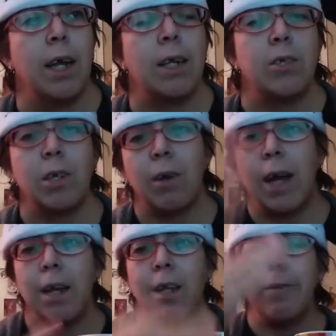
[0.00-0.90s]
And so
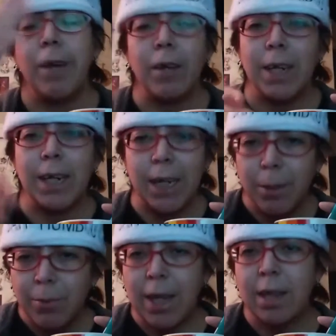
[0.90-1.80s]
I love how they
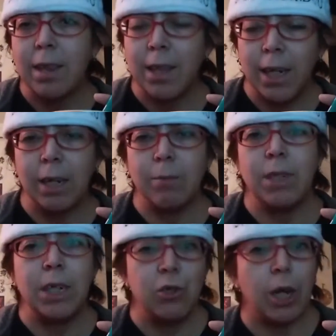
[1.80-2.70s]
keep that theme,
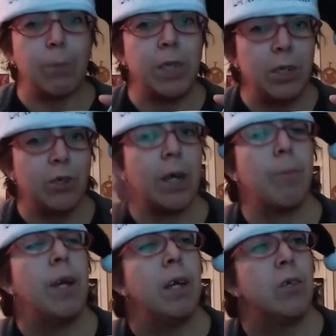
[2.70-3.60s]
tea shop,
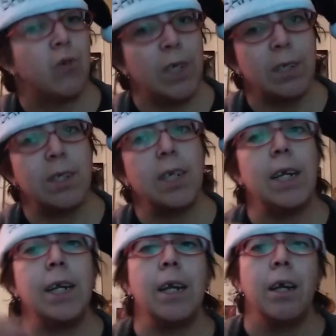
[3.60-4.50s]
drinks
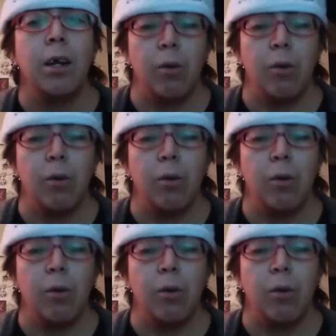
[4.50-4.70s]
tea,